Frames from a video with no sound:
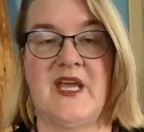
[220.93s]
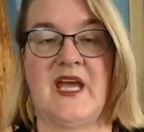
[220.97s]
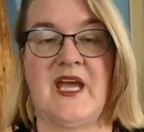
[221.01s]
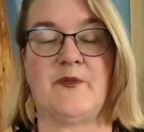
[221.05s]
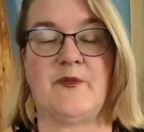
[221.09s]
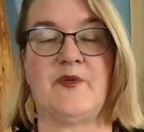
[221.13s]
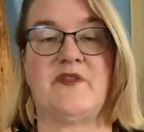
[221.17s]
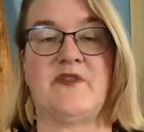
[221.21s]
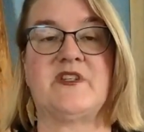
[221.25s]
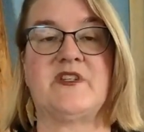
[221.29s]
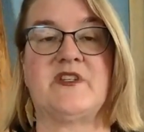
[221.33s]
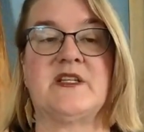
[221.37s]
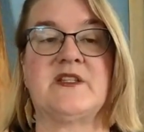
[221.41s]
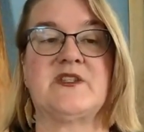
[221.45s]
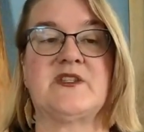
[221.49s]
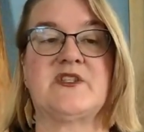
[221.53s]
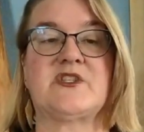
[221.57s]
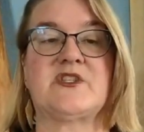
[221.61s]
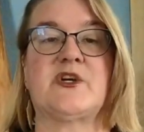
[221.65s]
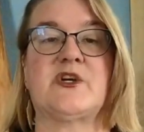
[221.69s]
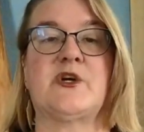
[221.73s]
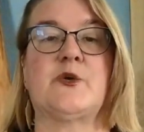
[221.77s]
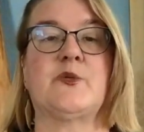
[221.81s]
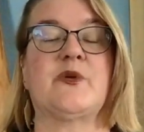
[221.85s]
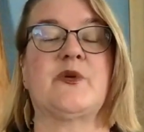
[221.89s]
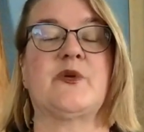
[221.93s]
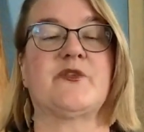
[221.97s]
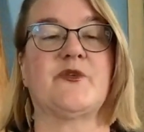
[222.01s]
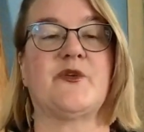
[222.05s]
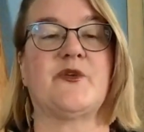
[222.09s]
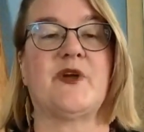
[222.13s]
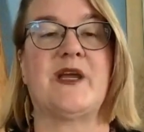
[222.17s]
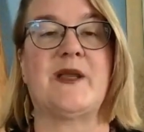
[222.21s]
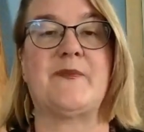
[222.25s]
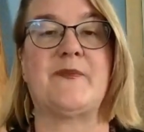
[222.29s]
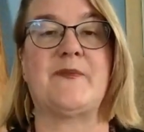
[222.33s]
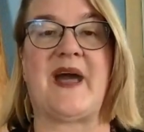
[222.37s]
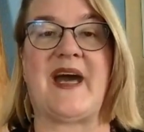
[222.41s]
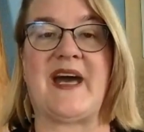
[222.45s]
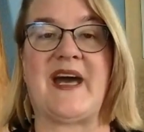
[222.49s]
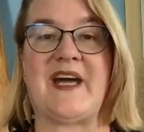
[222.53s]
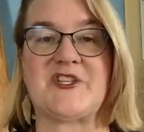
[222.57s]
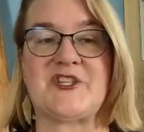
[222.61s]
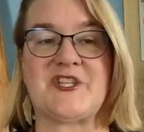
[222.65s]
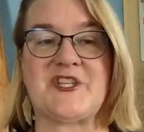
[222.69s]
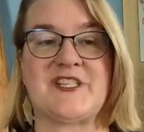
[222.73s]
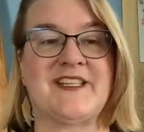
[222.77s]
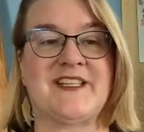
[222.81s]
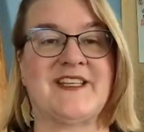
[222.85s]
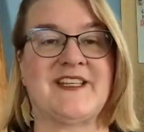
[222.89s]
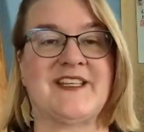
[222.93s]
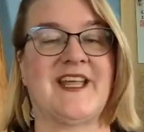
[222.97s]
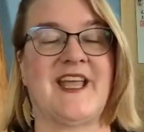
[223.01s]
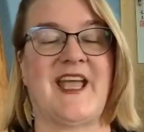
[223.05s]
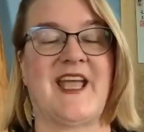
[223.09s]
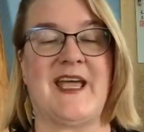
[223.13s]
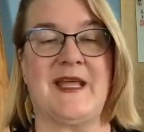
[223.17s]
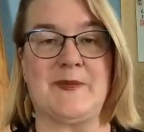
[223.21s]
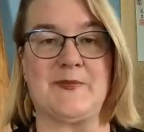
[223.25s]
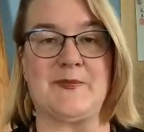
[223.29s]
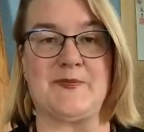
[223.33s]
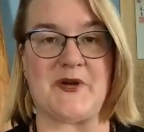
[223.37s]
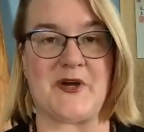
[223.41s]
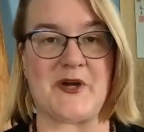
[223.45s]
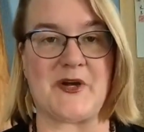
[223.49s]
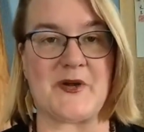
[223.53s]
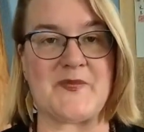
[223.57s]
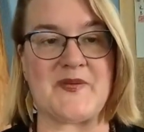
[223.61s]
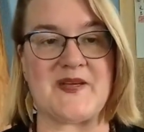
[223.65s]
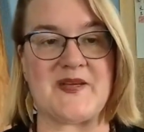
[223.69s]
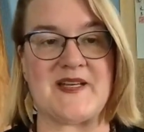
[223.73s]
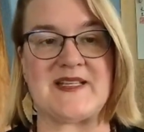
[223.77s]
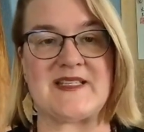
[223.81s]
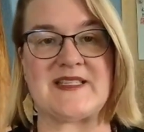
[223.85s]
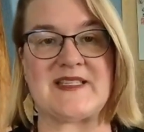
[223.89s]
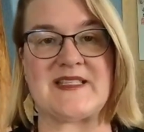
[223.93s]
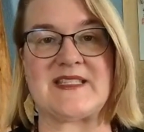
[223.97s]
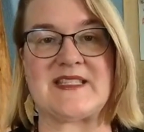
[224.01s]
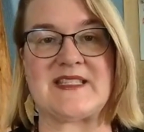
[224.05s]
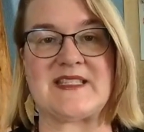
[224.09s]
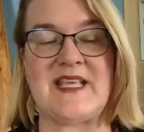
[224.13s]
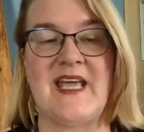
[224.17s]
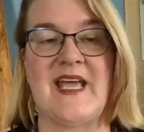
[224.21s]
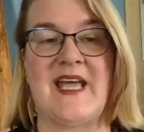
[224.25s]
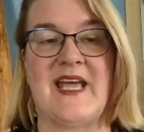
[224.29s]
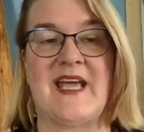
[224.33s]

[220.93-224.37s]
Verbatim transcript: And we've done so with great passion and purpose,